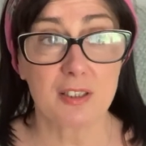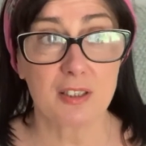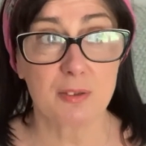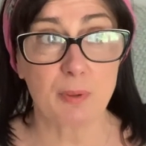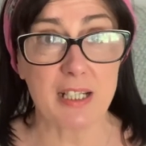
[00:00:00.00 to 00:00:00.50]

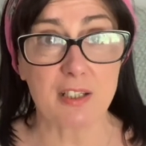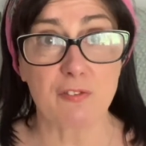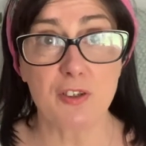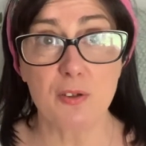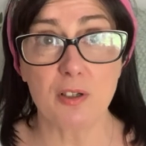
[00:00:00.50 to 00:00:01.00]
week a
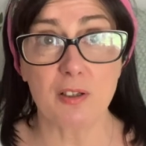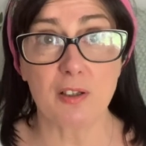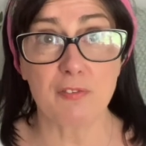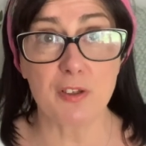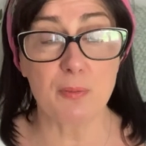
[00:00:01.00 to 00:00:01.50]

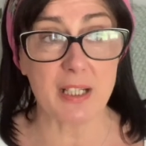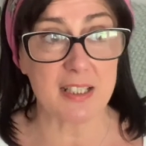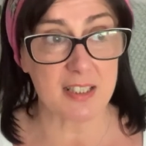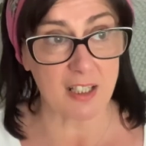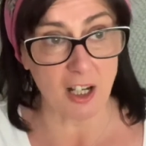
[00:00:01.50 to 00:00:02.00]
few weeks
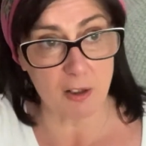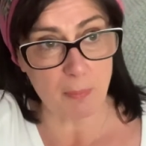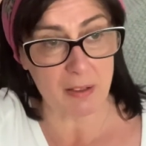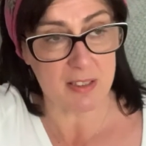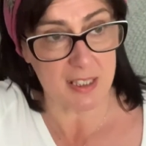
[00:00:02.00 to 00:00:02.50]
ago,
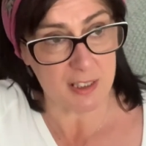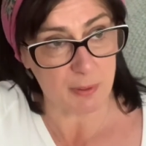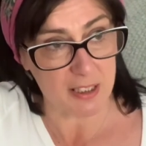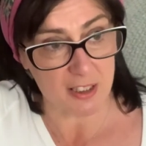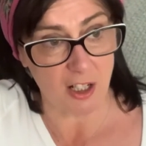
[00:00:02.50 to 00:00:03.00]
about 6
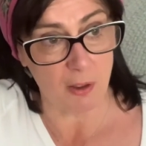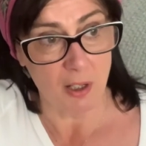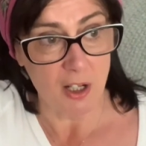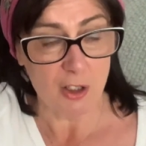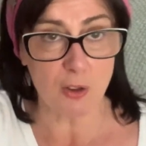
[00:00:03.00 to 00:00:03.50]
weeks ago,
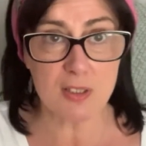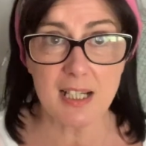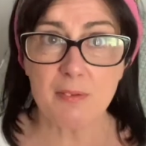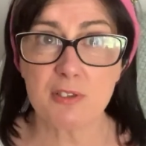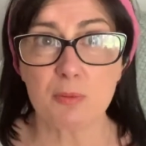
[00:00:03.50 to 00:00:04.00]
got
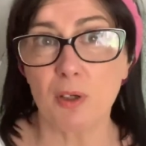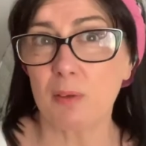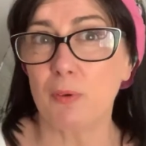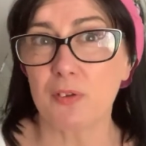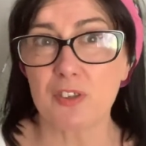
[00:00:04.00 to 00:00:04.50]
down to what I
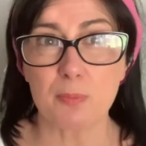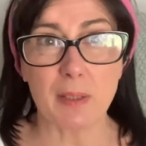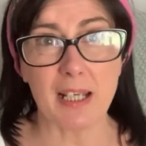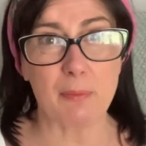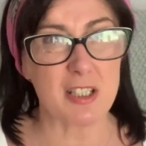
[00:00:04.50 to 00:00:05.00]
want to
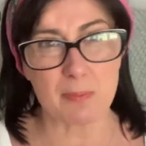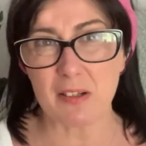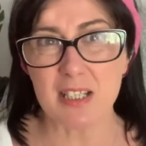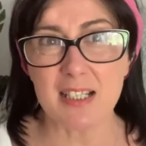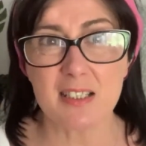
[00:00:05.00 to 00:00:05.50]
be, which is about
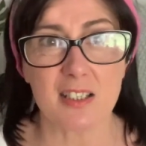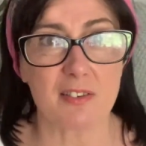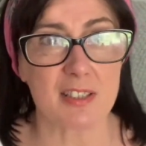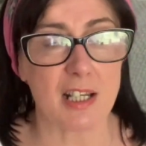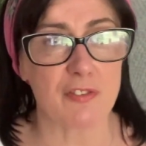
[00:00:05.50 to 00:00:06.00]
10 stone
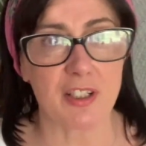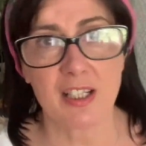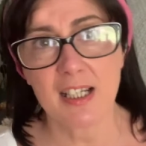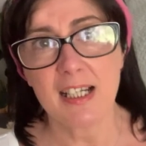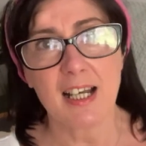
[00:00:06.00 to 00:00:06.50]
7,
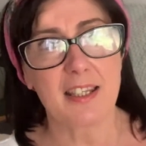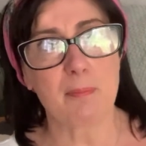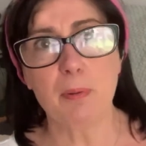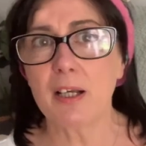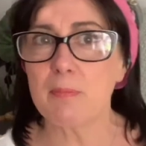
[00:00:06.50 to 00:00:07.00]
and then
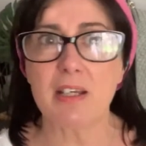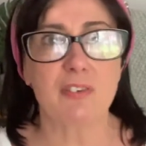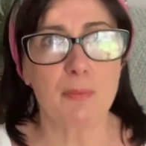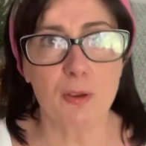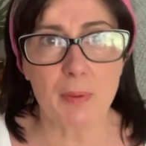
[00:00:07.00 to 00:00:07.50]
bugger me if
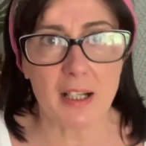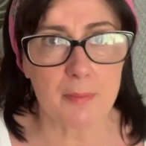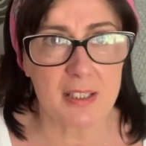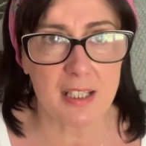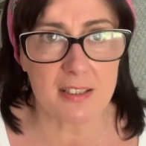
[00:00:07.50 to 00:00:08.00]
I'm not back up to
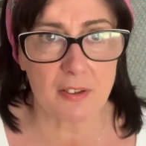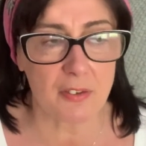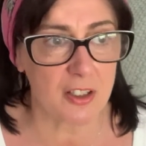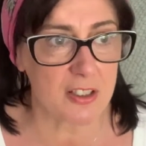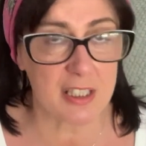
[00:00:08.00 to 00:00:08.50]
10 stone
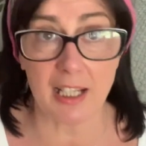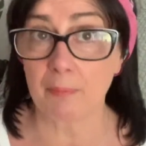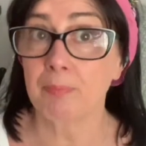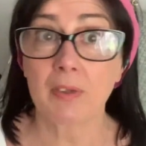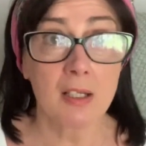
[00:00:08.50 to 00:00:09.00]
13.
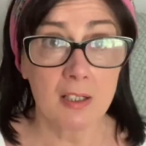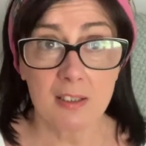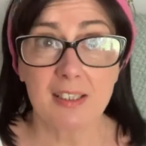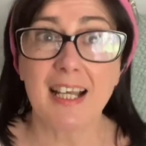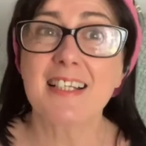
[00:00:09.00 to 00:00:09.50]

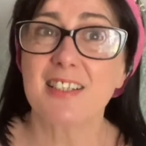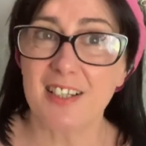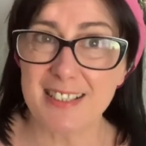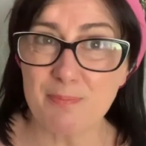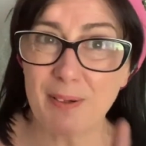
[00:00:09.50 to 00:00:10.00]
Yes, I
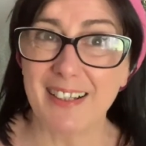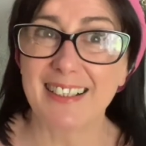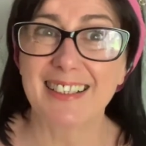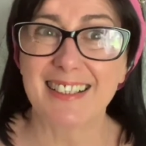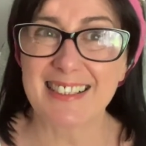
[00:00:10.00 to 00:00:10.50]
did buy
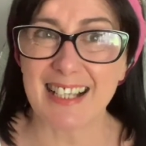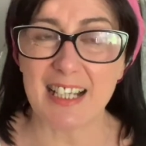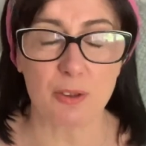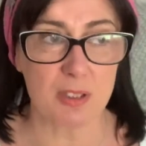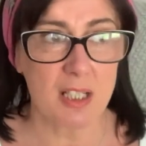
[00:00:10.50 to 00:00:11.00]
a
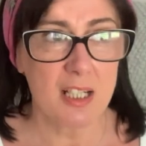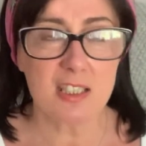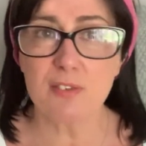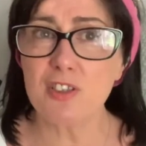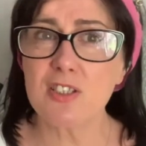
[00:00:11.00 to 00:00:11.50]
scales. So I've just